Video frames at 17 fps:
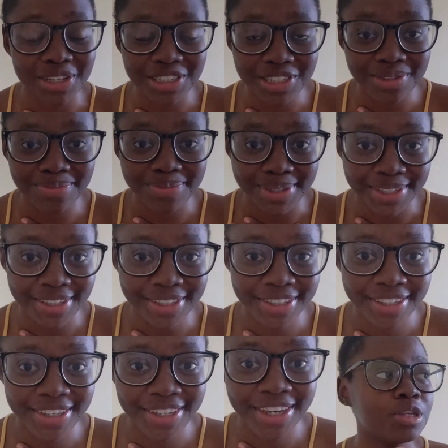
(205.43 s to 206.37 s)
1 GB.
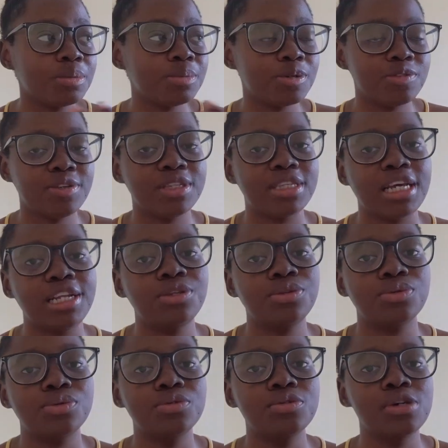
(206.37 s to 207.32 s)
On top of it, I
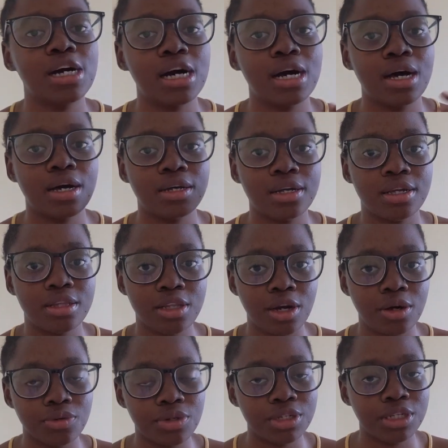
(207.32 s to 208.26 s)
need to
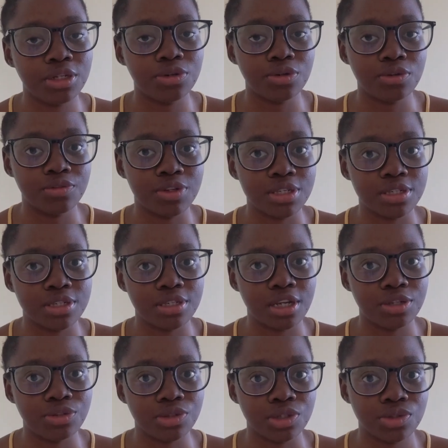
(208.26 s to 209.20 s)
download a lot of things
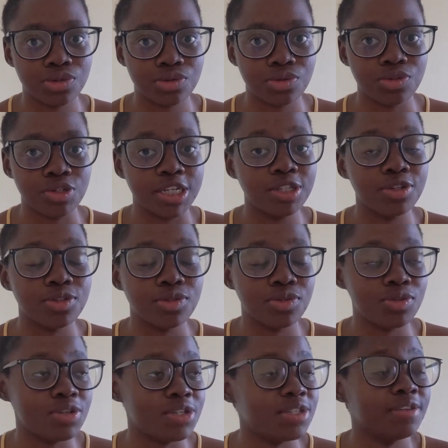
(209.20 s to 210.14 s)
on Android Studio. Android
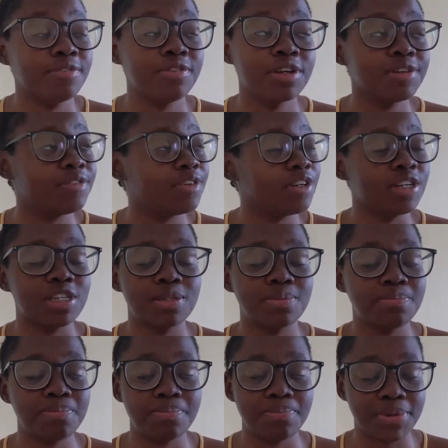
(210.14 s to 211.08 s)
Studio is a very
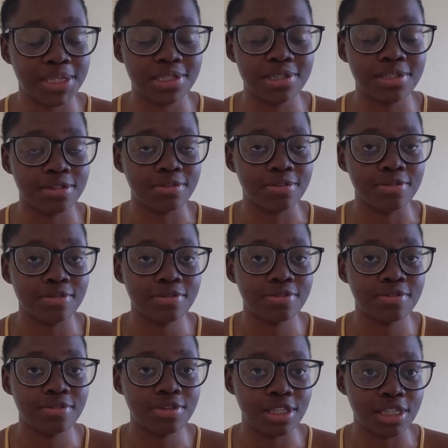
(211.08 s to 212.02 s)
expensive
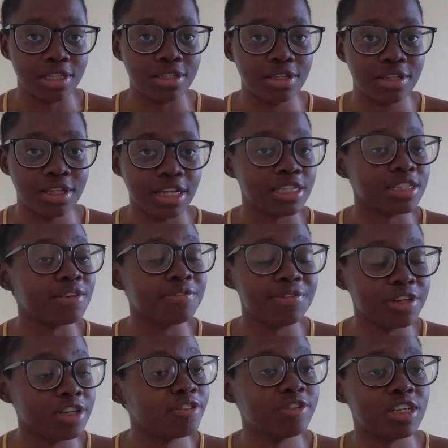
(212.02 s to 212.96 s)
thing. It's a
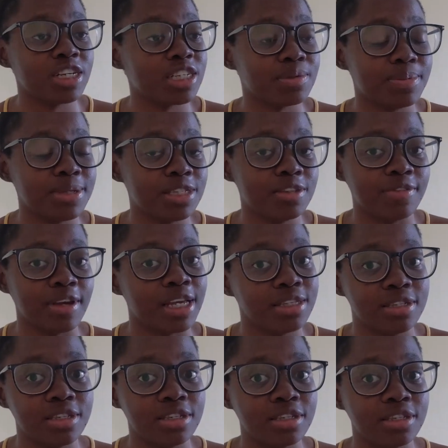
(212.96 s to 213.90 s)
very expensive
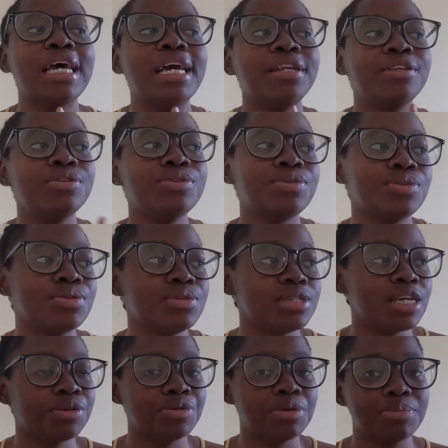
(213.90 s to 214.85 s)
IDE. I need to
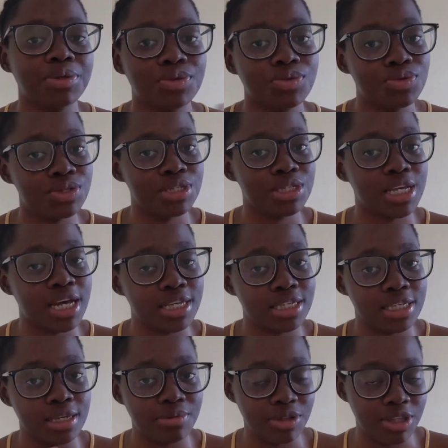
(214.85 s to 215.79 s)
use that one because it
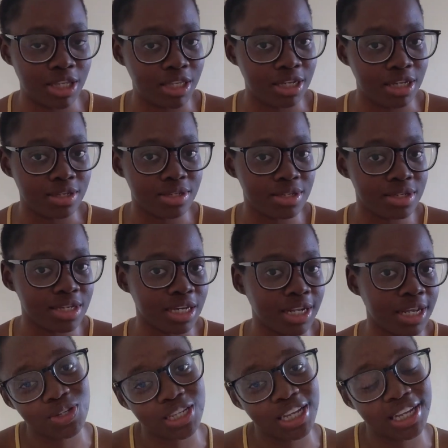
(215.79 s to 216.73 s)
has emulators
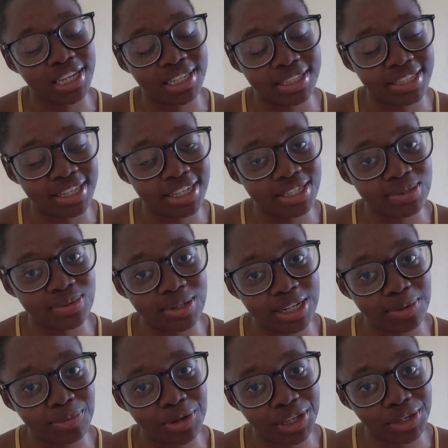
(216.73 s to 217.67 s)
and so that I can test
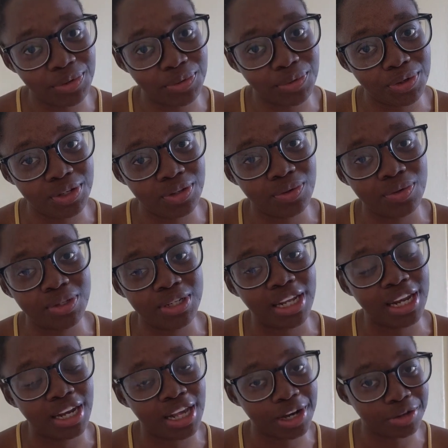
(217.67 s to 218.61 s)
what I'm working
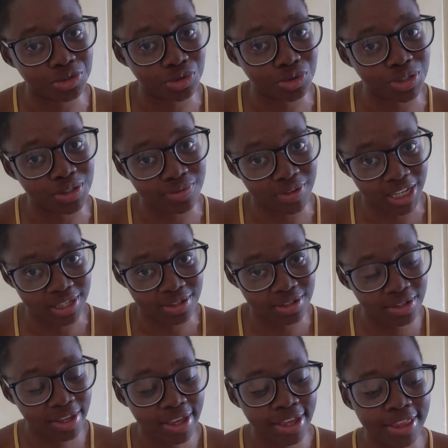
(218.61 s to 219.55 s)
on an actual
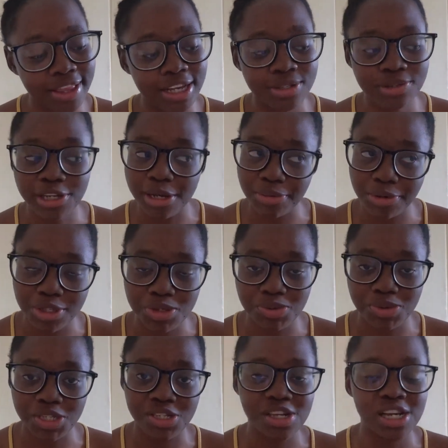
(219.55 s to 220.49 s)
device. That's what I'm going
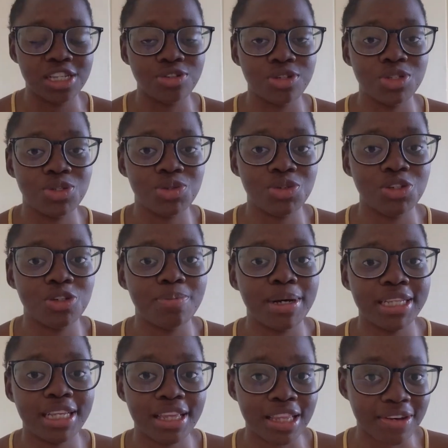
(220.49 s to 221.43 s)
to be using Android Studio.
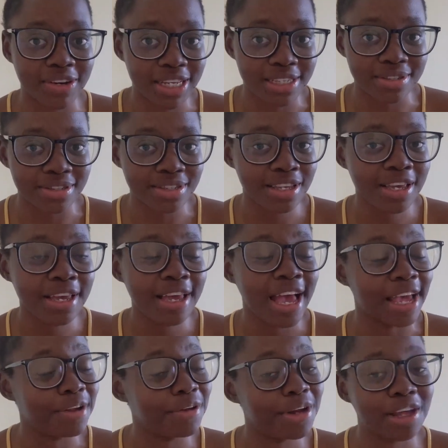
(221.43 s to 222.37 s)
But otherwise,
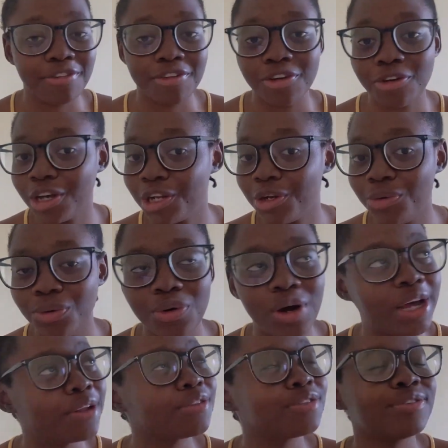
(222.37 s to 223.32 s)
I don't have a
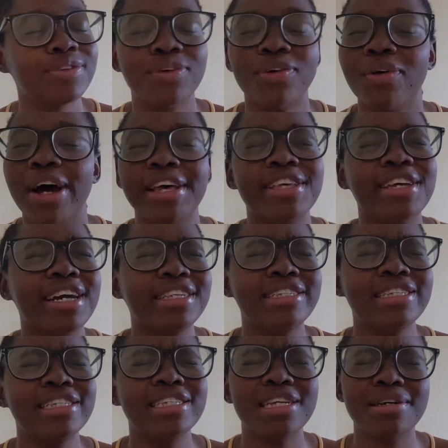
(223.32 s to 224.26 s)
Gradle. I don't know. I think I
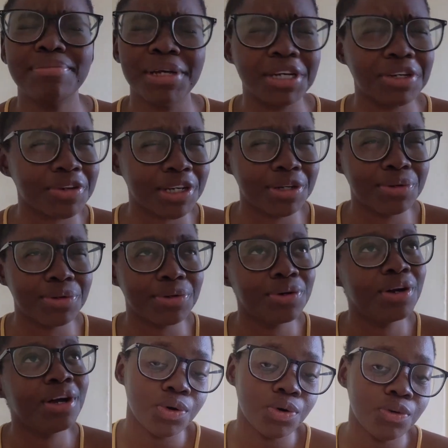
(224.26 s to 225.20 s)
deleted my
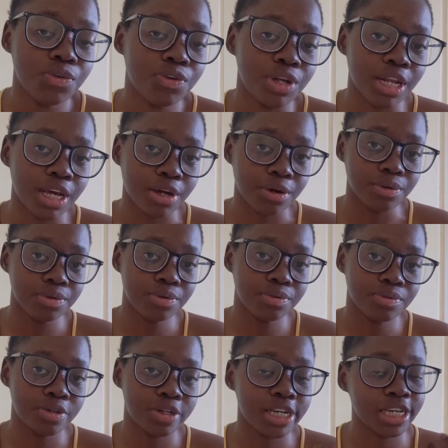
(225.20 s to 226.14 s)
Gradle. For now,
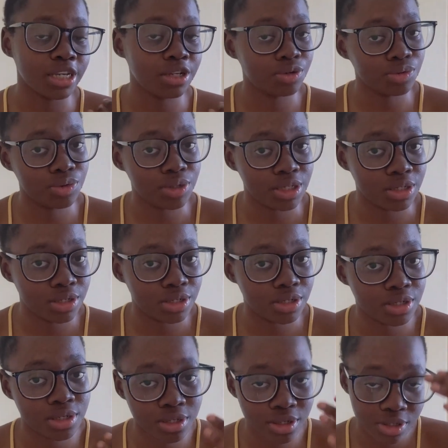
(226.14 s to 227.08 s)
all I can do
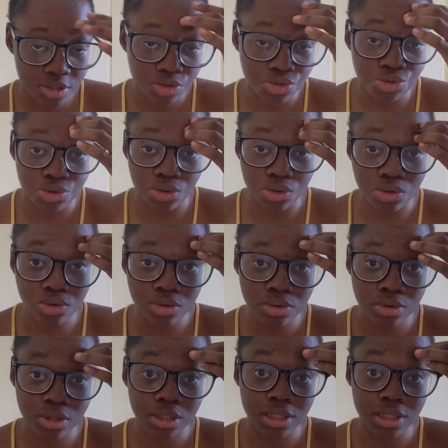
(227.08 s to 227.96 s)
is draw